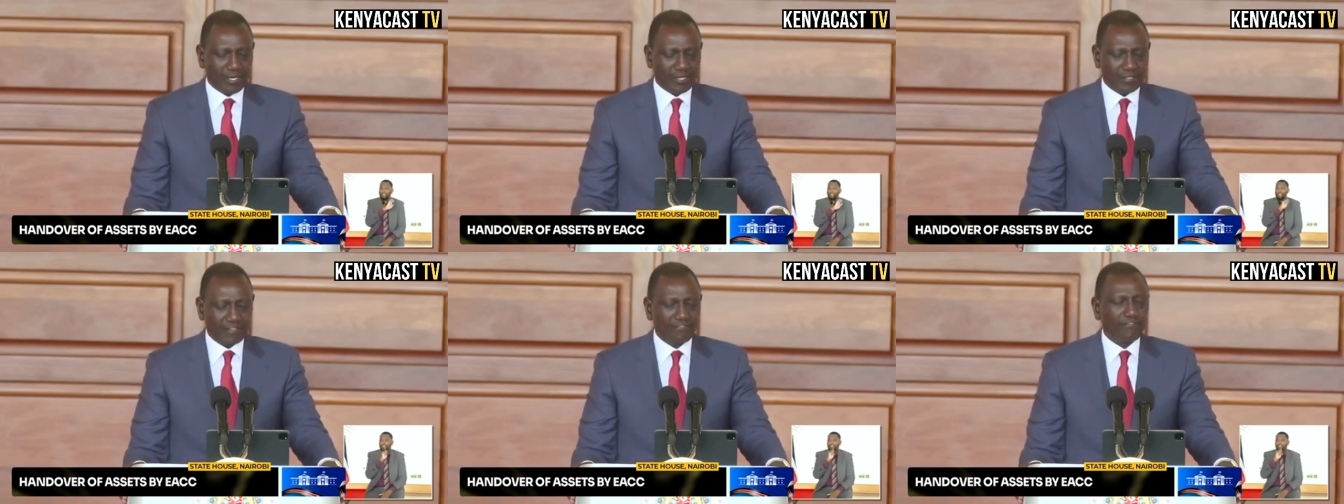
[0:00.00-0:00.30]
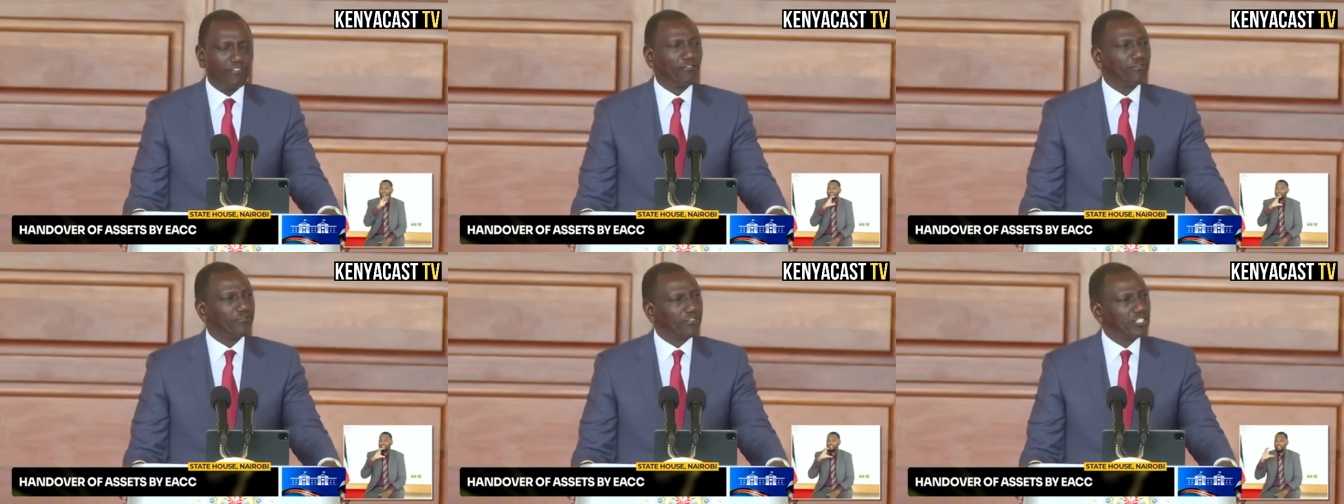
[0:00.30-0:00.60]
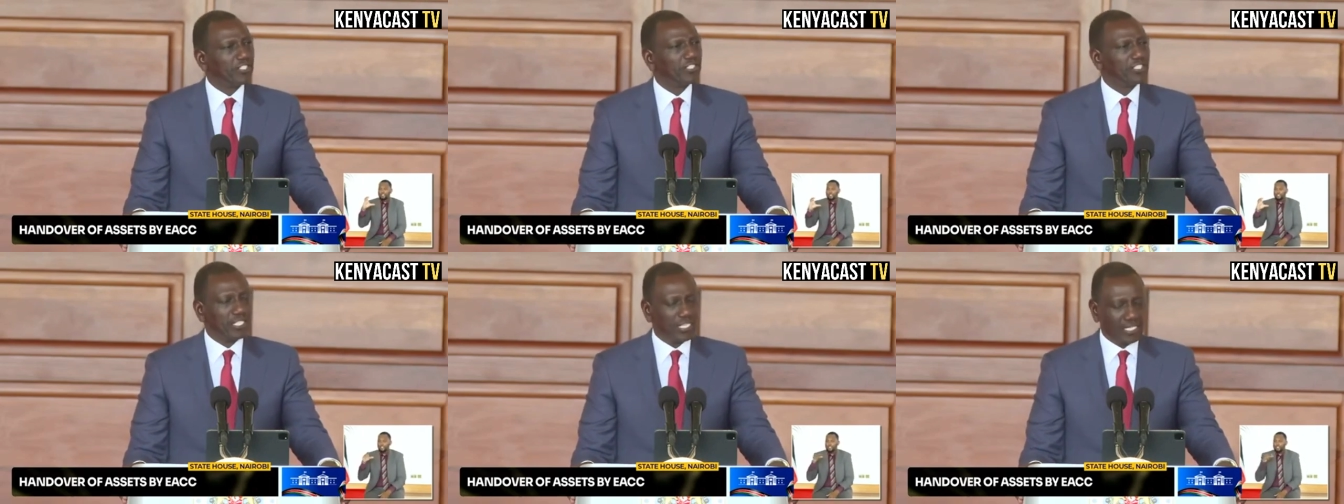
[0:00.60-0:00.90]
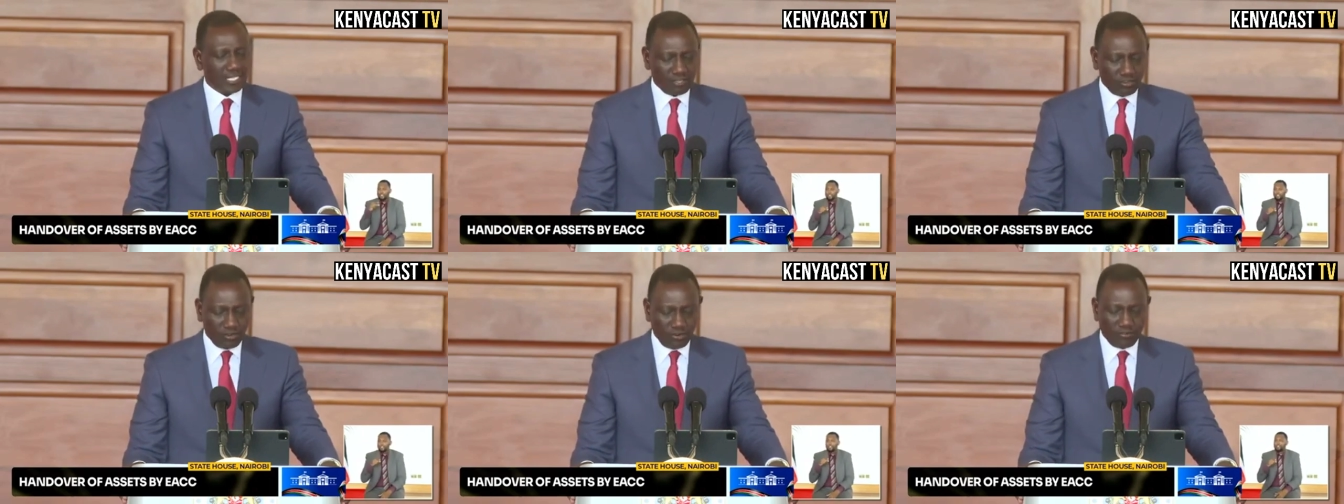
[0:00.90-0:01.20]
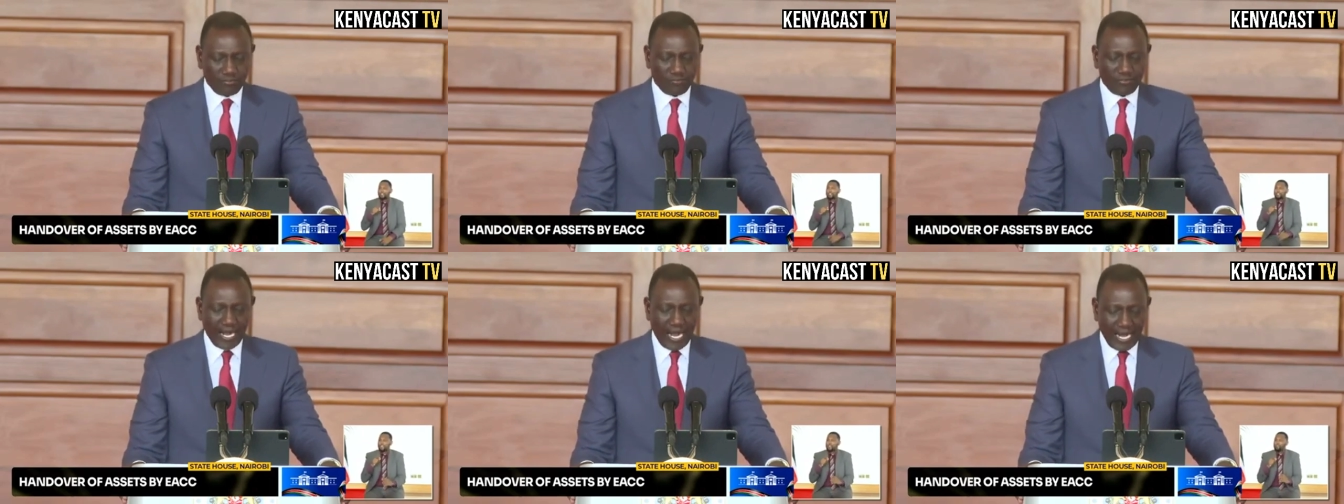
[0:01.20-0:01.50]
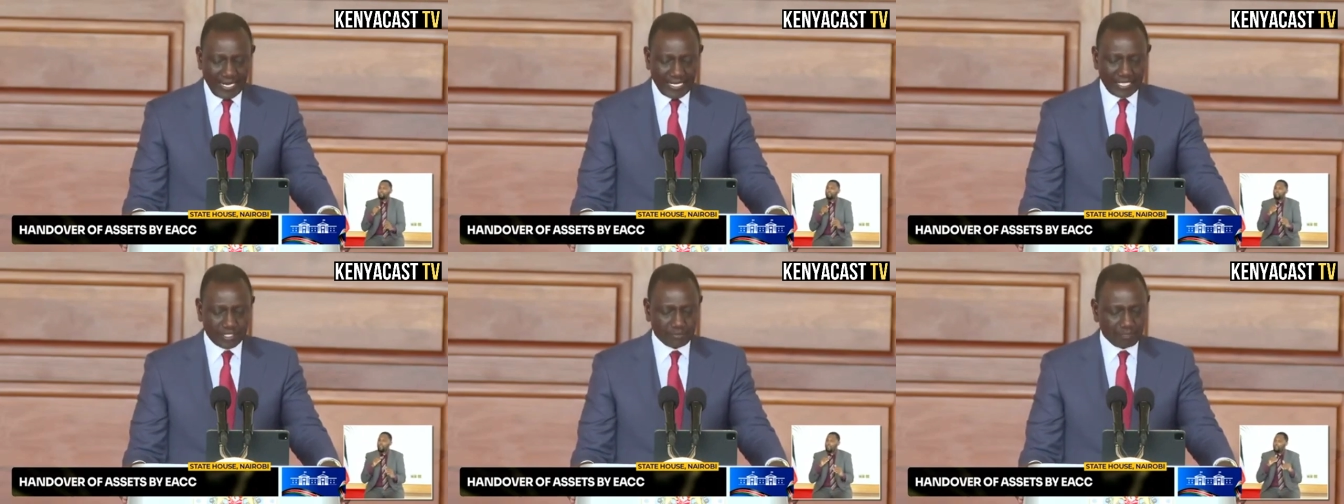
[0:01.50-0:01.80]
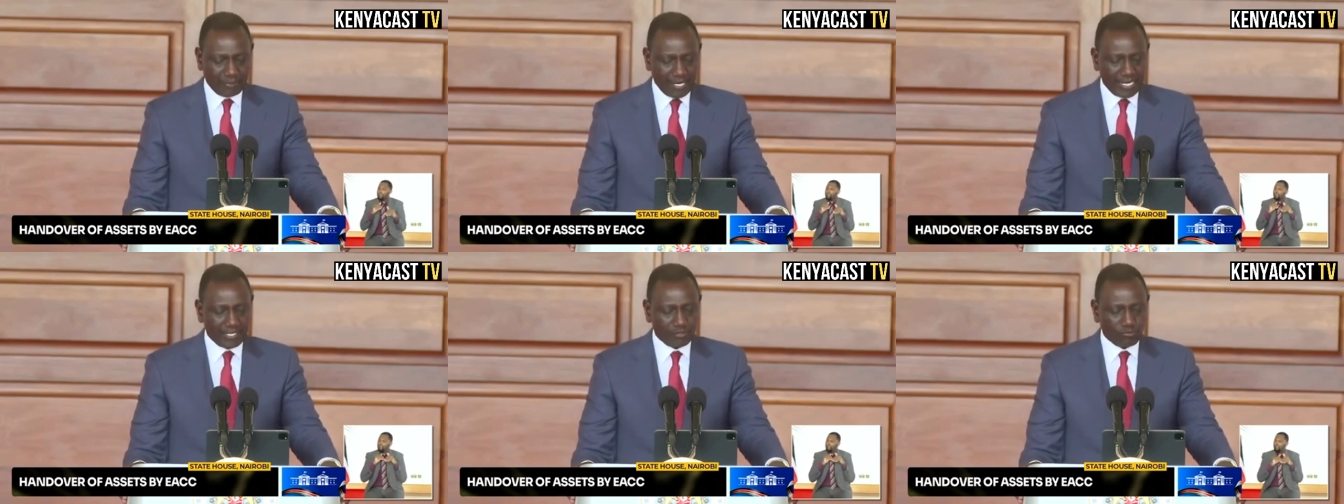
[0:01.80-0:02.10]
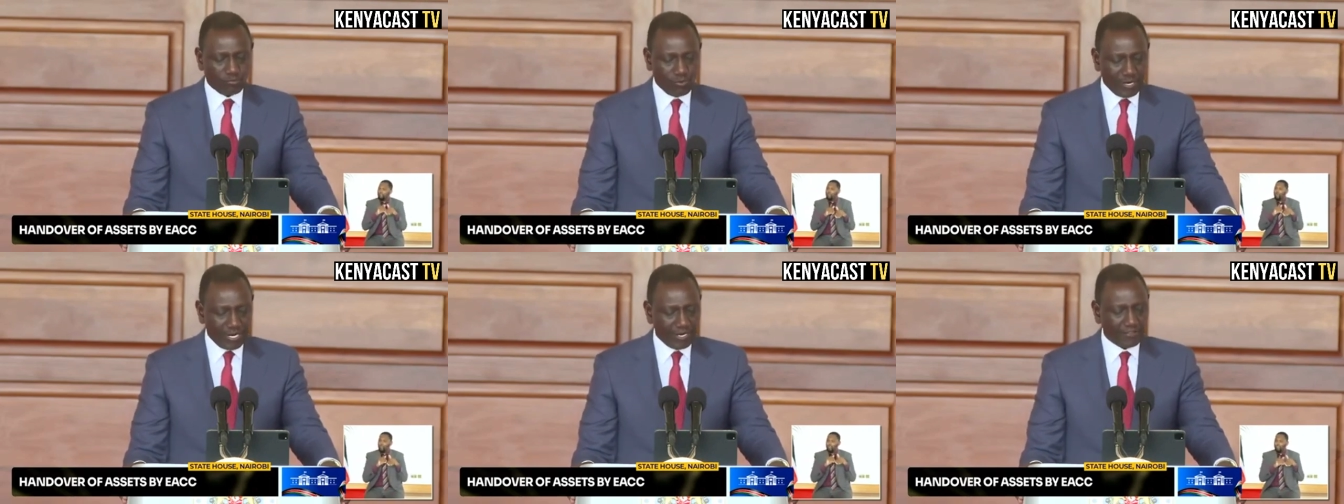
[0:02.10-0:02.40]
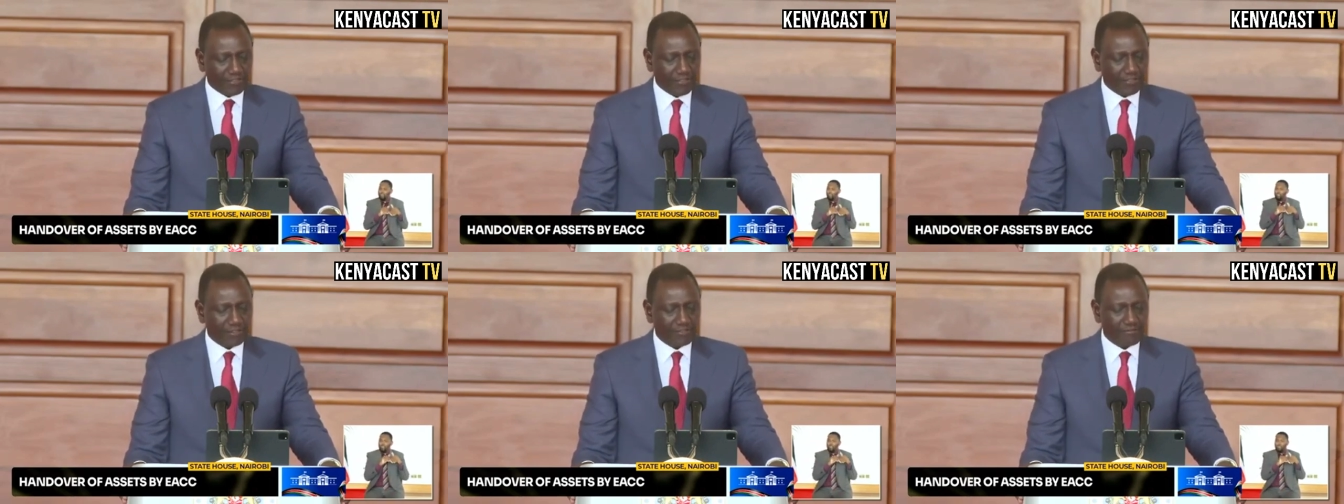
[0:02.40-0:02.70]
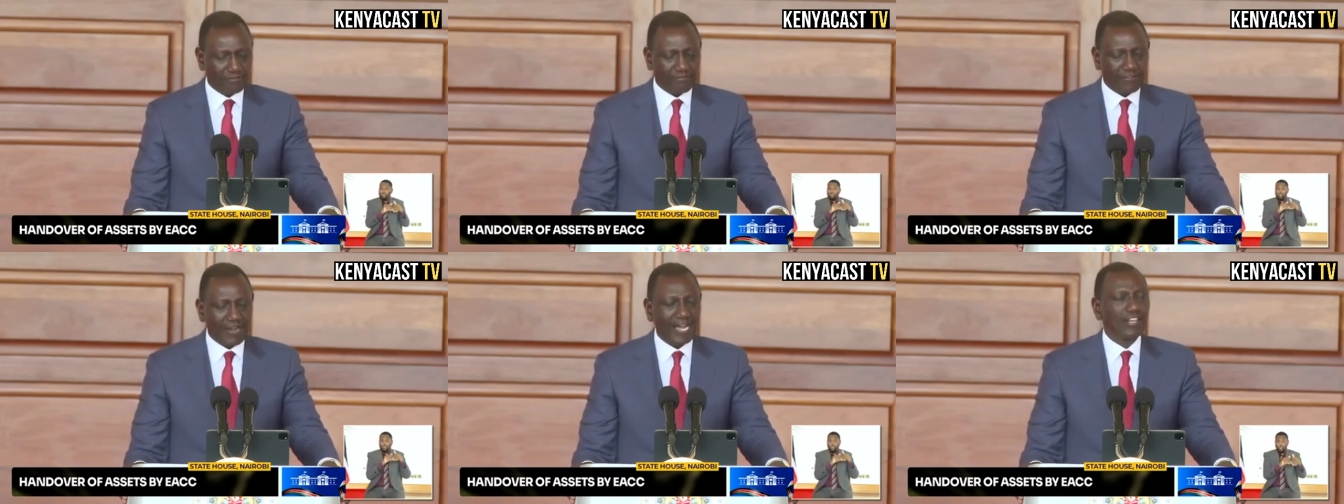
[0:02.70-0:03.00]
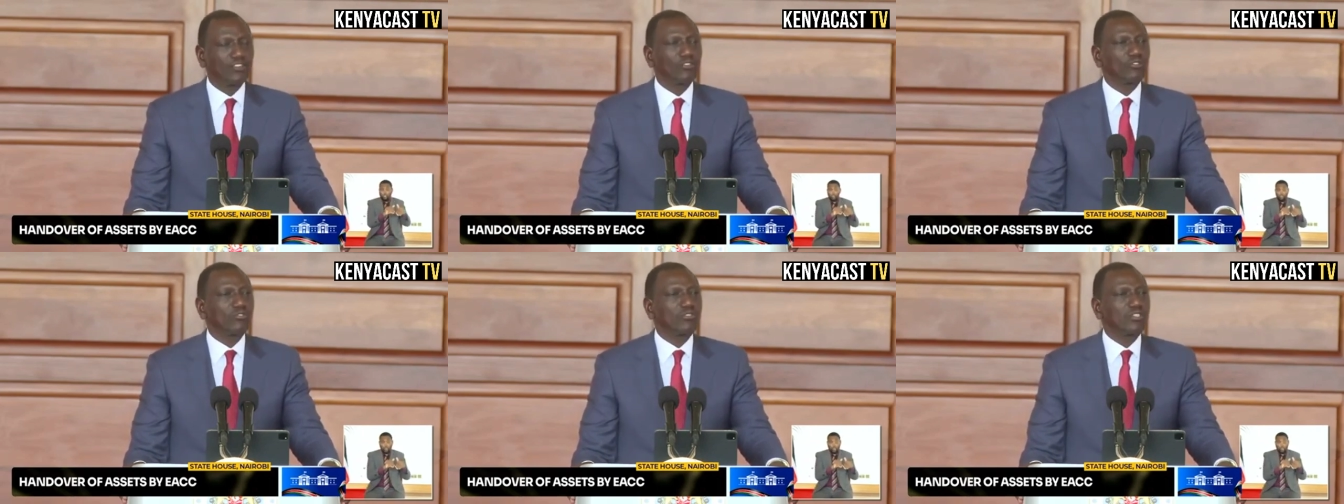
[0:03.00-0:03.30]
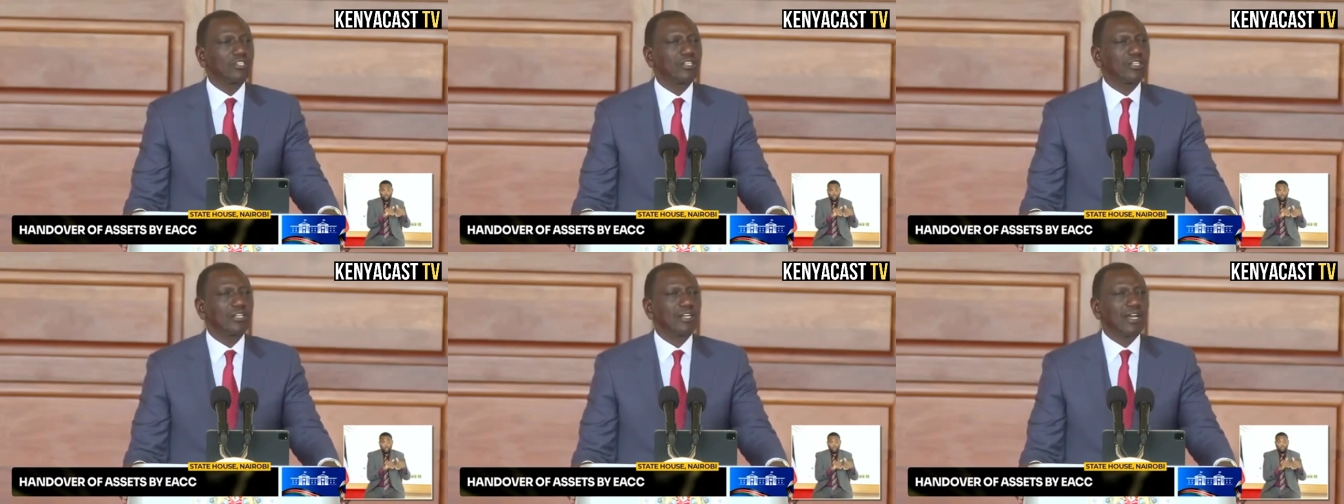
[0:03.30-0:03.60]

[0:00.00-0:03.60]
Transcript: the forfeiture of unexplained wealth valued